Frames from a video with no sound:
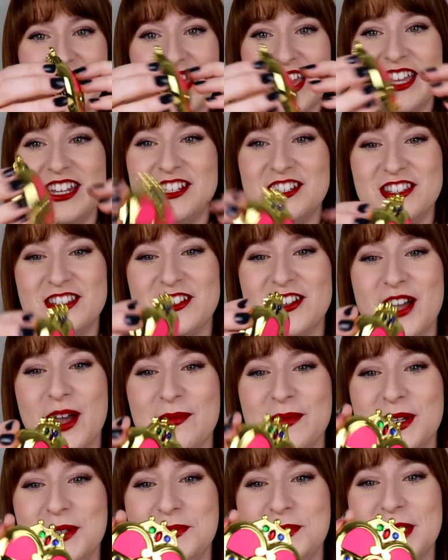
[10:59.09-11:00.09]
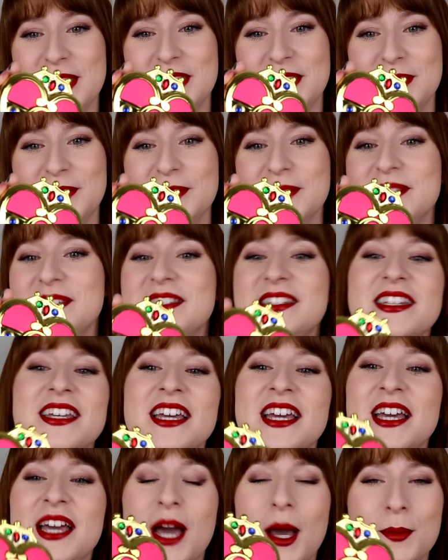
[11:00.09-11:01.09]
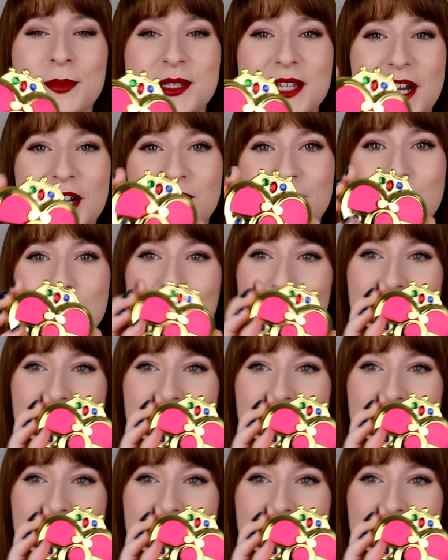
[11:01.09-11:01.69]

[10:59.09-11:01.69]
The hinges are coming a bit loose. I'm scared of it